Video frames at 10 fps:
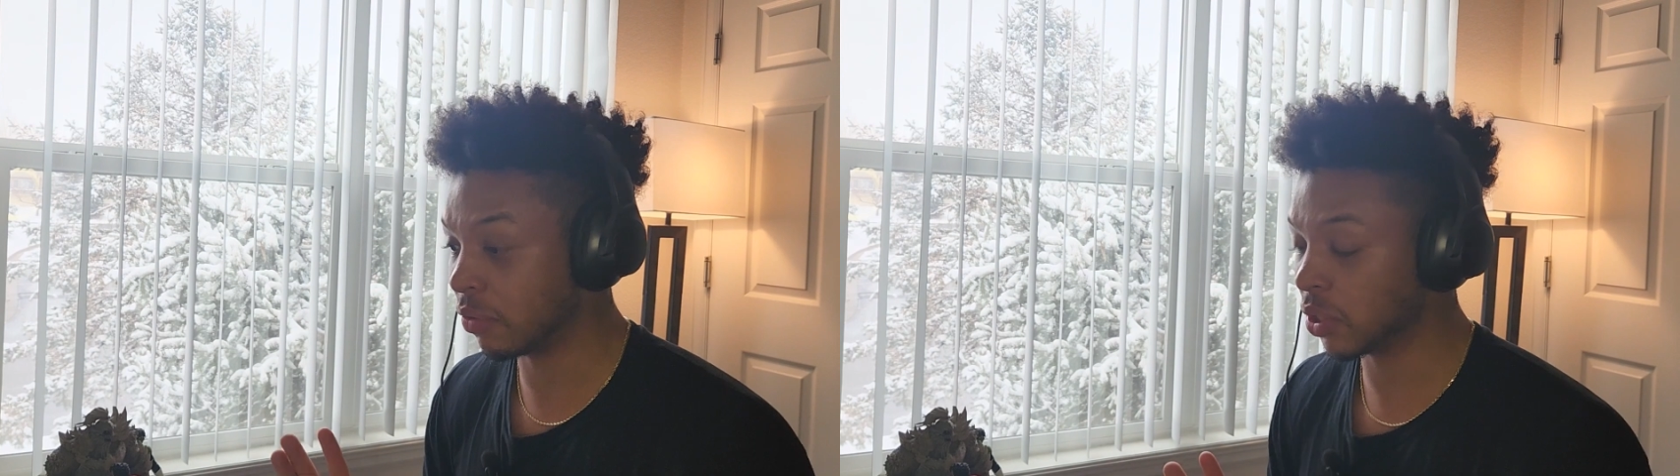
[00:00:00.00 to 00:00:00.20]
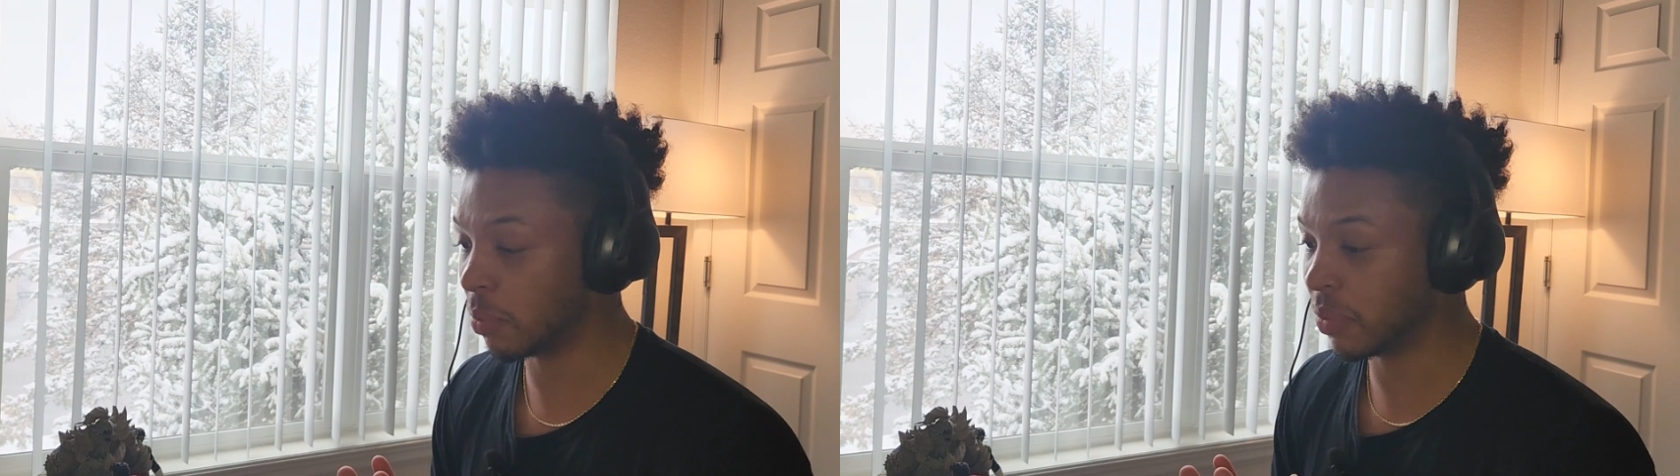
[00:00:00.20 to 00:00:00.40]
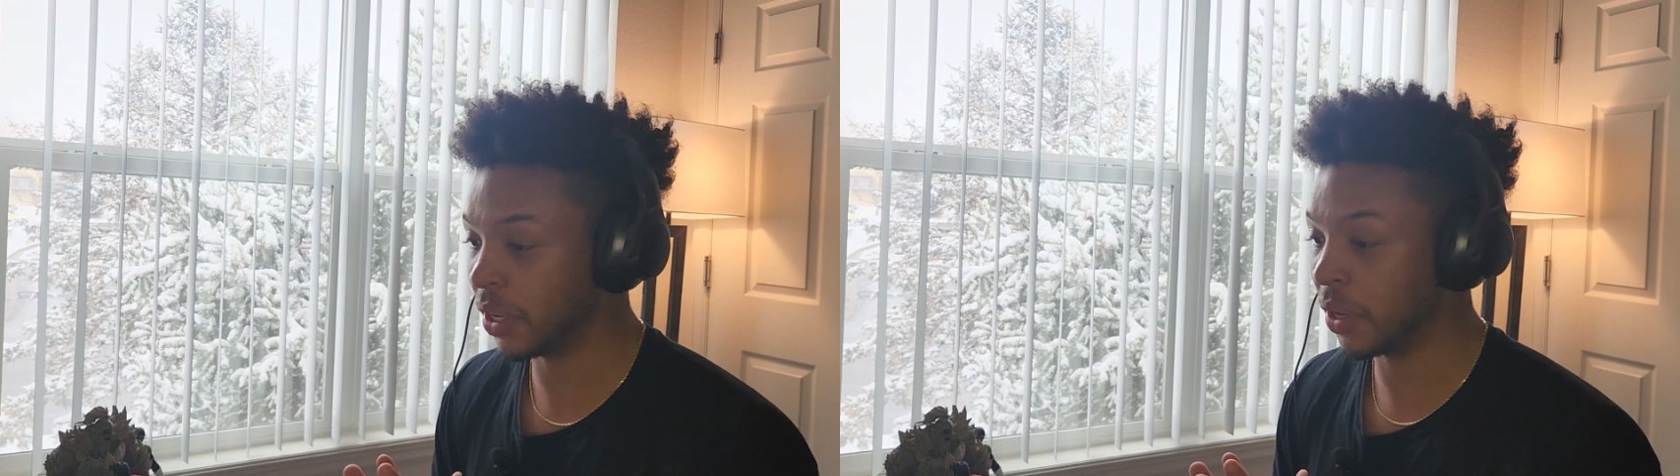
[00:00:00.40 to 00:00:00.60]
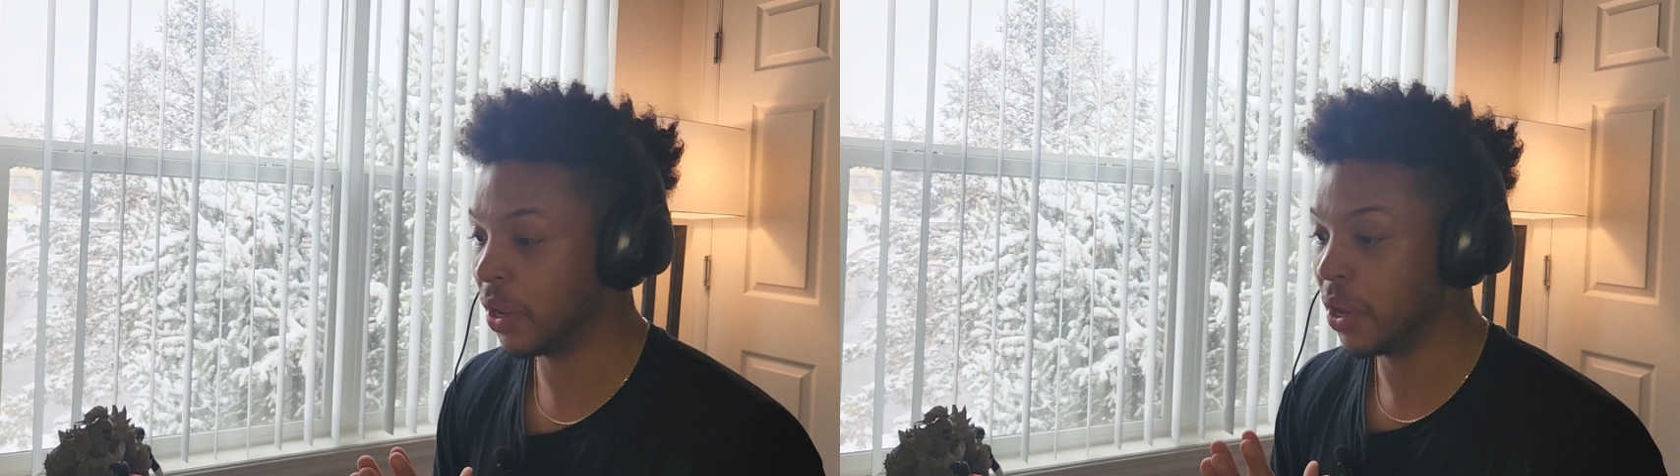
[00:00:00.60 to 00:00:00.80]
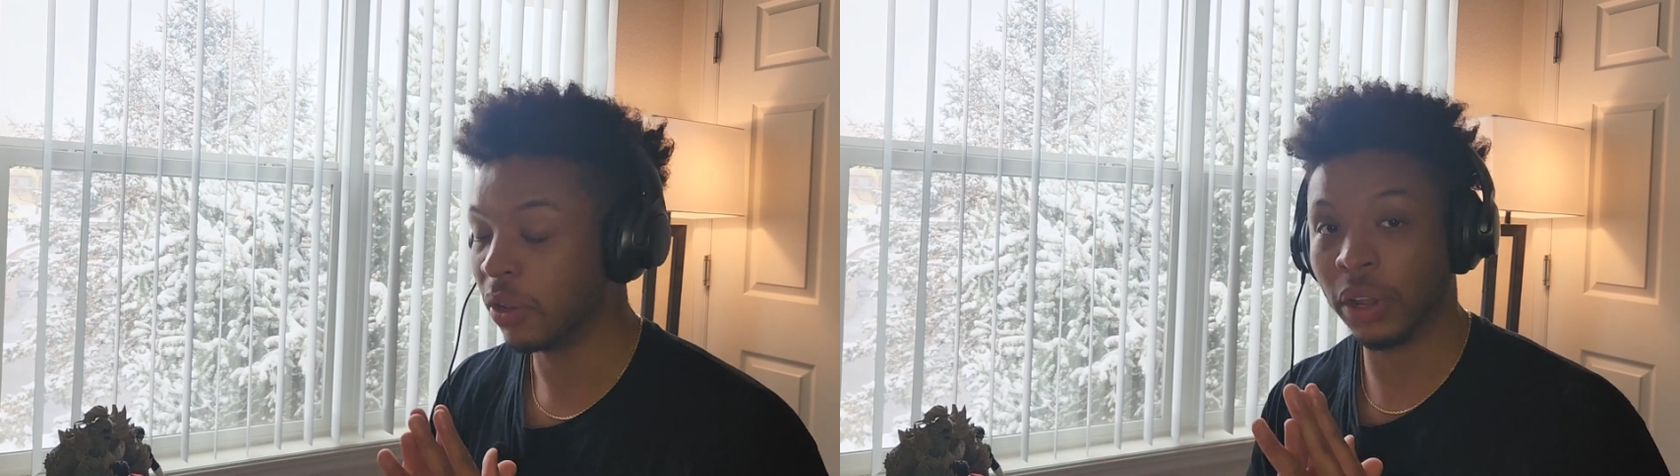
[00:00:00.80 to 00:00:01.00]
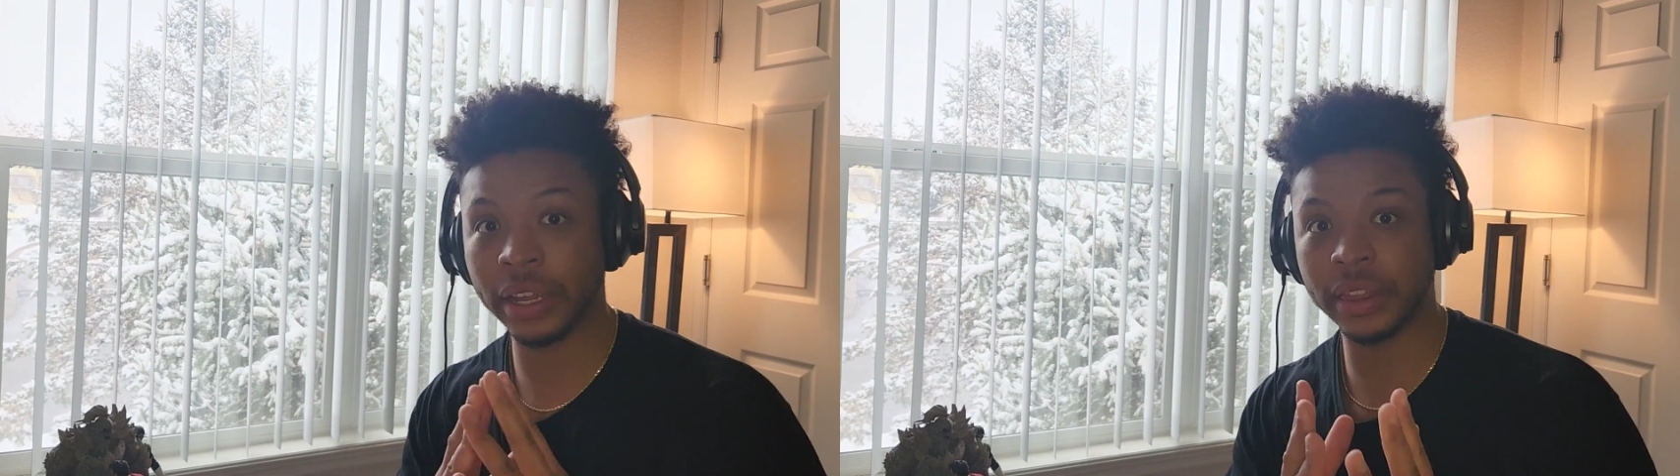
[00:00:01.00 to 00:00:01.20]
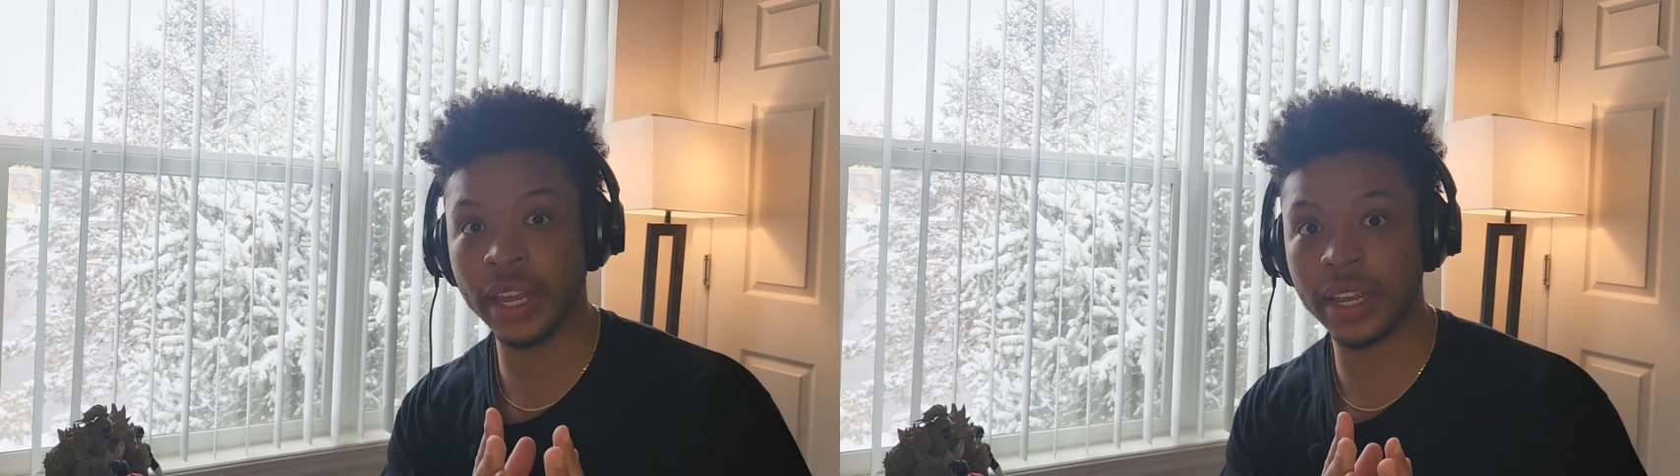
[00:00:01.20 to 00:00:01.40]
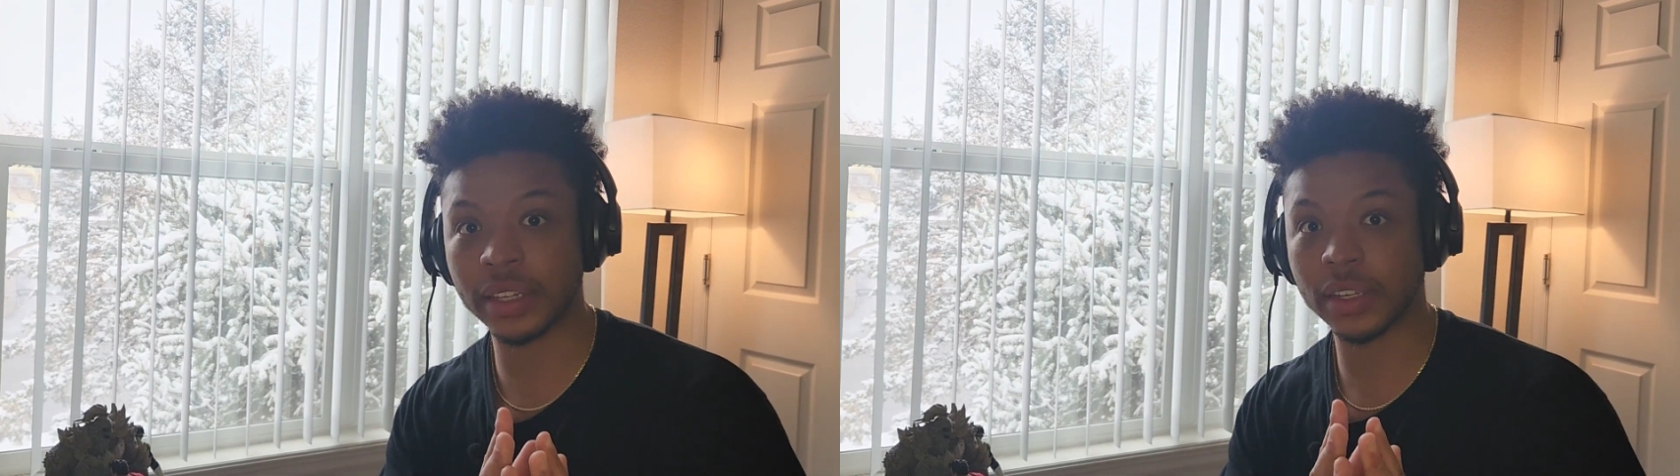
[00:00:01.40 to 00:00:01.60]
of something like
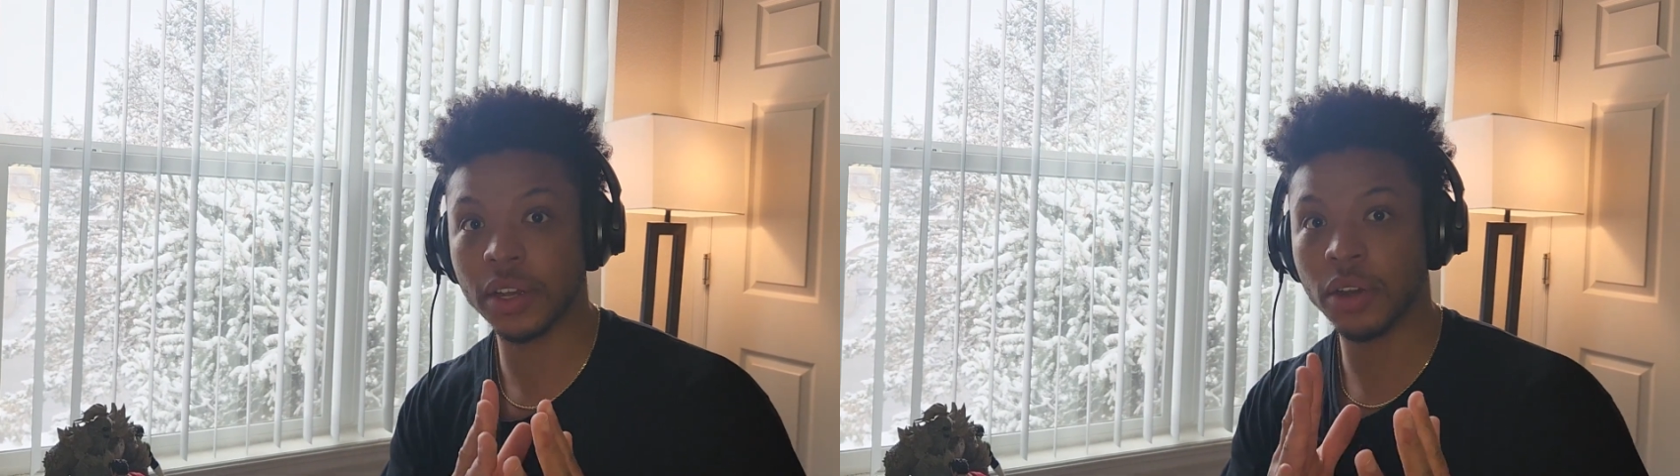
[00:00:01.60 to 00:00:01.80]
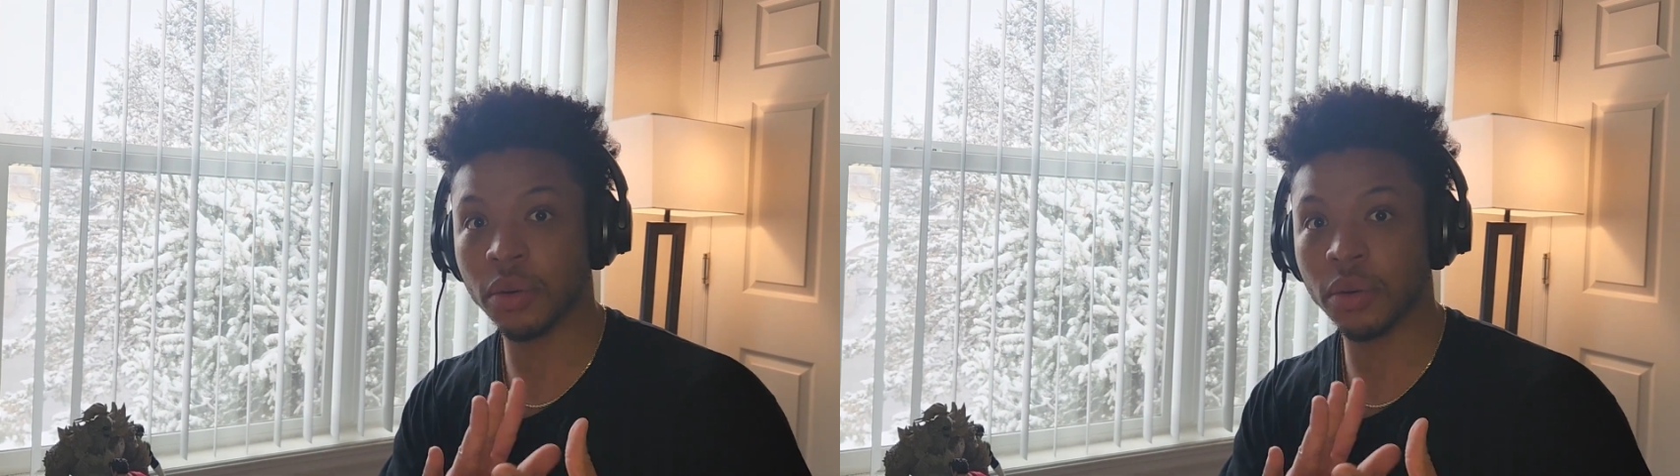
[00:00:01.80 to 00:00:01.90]
this.